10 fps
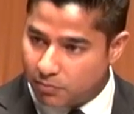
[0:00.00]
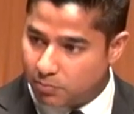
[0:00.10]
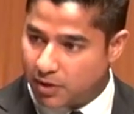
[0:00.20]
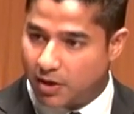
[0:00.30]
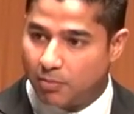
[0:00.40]

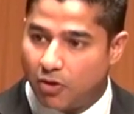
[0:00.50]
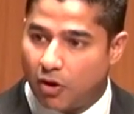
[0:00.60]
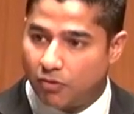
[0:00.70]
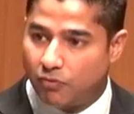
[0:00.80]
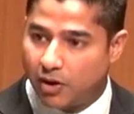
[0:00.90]
become
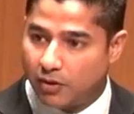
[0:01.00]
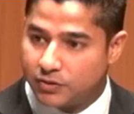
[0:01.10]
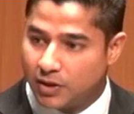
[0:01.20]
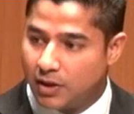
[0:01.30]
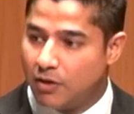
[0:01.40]

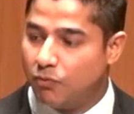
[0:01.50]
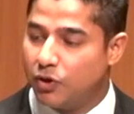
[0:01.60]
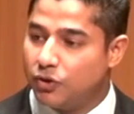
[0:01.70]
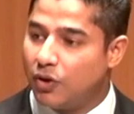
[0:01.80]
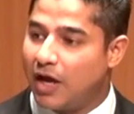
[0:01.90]
guardrails
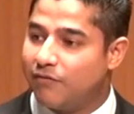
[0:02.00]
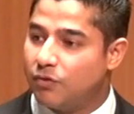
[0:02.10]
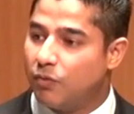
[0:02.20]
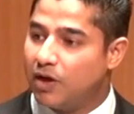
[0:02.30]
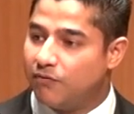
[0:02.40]
where you don't have
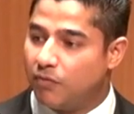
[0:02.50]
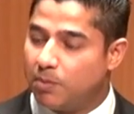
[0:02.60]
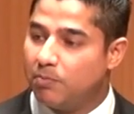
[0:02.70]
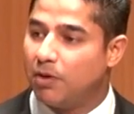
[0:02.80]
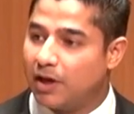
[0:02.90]
to wait for
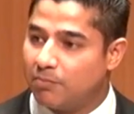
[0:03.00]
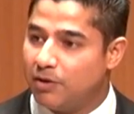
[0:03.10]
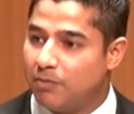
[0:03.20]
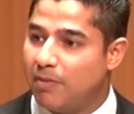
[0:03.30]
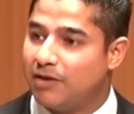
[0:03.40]
people like
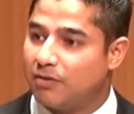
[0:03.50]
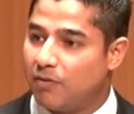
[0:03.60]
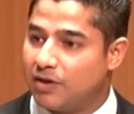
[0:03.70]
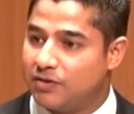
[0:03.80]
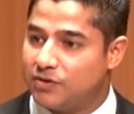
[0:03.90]
me to make the
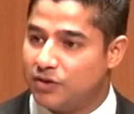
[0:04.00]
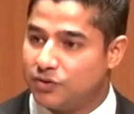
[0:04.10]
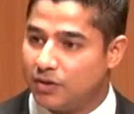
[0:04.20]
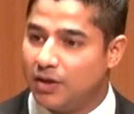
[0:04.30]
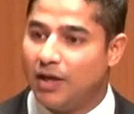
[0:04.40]
right
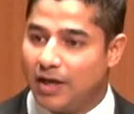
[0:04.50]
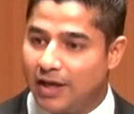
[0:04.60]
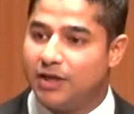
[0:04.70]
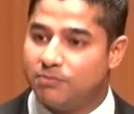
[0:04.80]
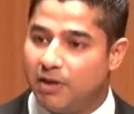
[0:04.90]
decision.
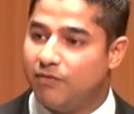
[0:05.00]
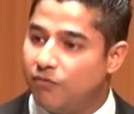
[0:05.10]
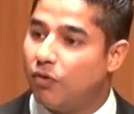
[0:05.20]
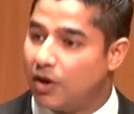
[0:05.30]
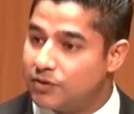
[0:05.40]
It is
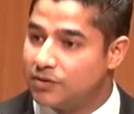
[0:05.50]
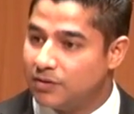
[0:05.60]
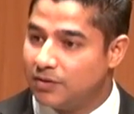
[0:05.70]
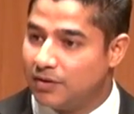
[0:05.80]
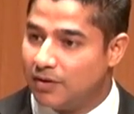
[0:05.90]
made for
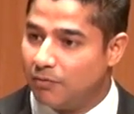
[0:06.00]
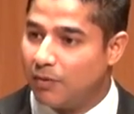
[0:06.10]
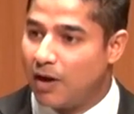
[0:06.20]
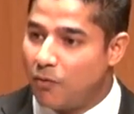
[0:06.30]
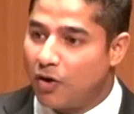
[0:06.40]
us.
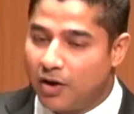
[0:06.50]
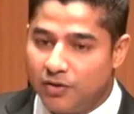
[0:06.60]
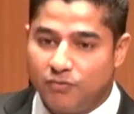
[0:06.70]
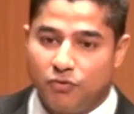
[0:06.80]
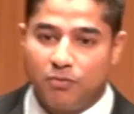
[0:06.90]
When I walk out
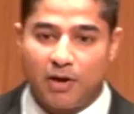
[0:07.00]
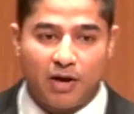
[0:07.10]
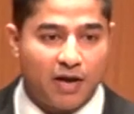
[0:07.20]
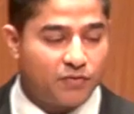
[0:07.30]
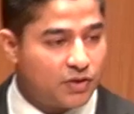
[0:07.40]
of the room, I
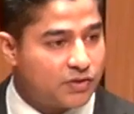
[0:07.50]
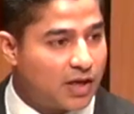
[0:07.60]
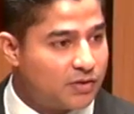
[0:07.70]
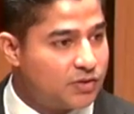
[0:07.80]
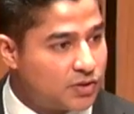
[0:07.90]
don't have to
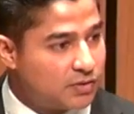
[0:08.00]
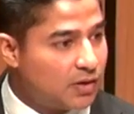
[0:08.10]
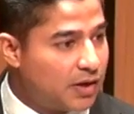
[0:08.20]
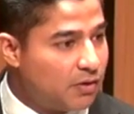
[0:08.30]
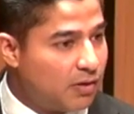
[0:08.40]
decide to shut the
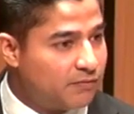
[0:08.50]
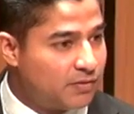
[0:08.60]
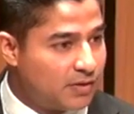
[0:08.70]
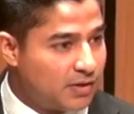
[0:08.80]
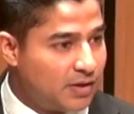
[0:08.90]
light off.
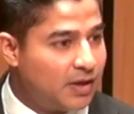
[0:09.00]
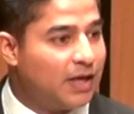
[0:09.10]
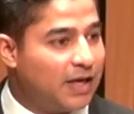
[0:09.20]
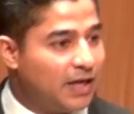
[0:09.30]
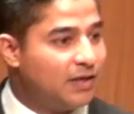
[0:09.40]

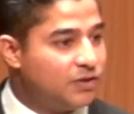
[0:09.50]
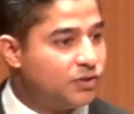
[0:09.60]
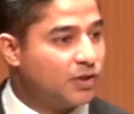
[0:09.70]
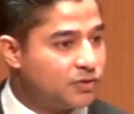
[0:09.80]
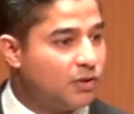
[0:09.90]
It
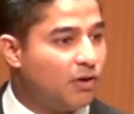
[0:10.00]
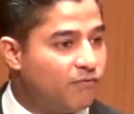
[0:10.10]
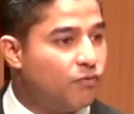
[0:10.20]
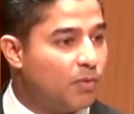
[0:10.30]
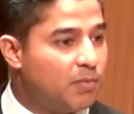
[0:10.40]
shuts it
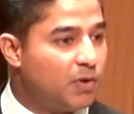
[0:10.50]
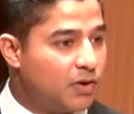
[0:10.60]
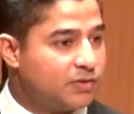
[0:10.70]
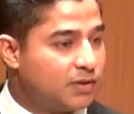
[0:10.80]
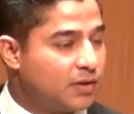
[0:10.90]
off for me
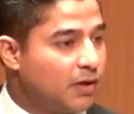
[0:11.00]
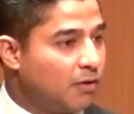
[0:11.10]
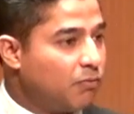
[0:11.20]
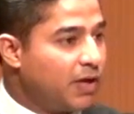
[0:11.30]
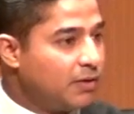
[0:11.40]
because of
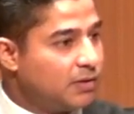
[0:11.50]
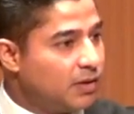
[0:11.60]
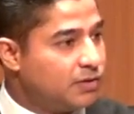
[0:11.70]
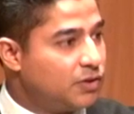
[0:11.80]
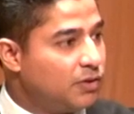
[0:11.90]
the great
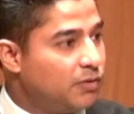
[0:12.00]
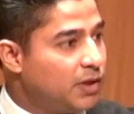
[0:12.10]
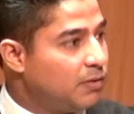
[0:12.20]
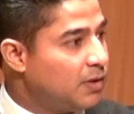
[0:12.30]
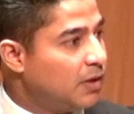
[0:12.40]

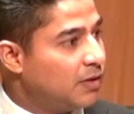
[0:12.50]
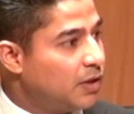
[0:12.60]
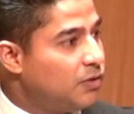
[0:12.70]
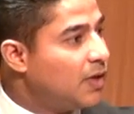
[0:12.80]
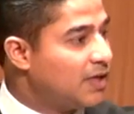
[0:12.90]
ingenuity
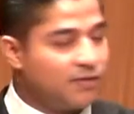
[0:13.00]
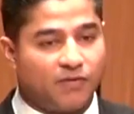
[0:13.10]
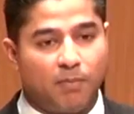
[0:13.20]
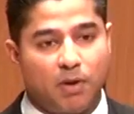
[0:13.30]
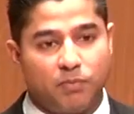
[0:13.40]
that you guys have
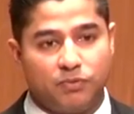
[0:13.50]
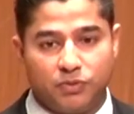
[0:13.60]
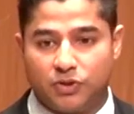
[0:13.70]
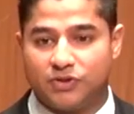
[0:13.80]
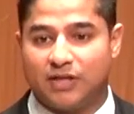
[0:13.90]
come up with,
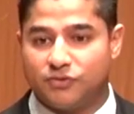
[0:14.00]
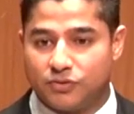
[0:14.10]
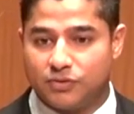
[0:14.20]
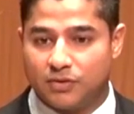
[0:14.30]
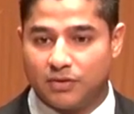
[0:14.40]
which are
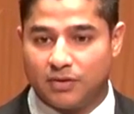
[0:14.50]
sensors.